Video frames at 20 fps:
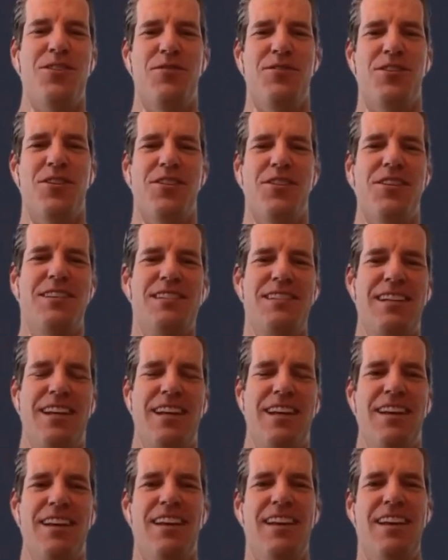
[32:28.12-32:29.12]
reserve
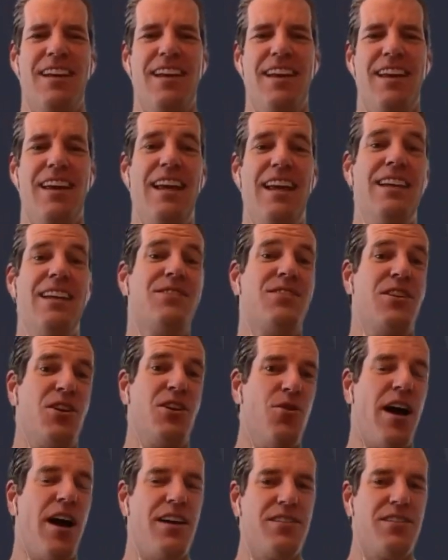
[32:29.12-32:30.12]
currency is the
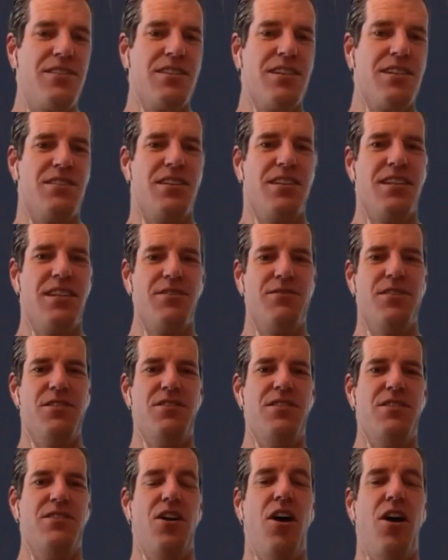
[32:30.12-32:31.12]
U.S. because it gives
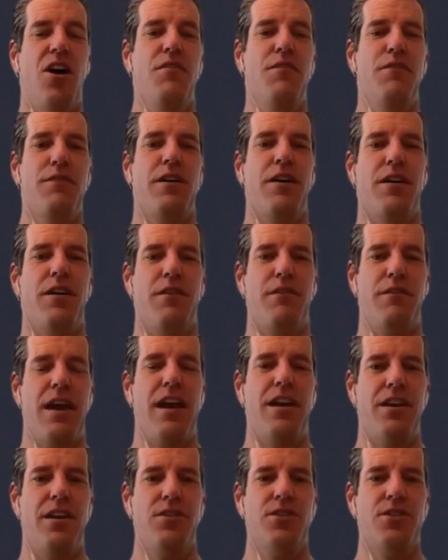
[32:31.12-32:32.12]
us this unfair
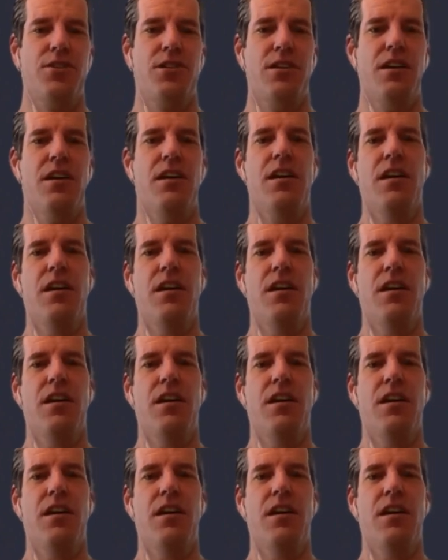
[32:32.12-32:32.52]
advantage.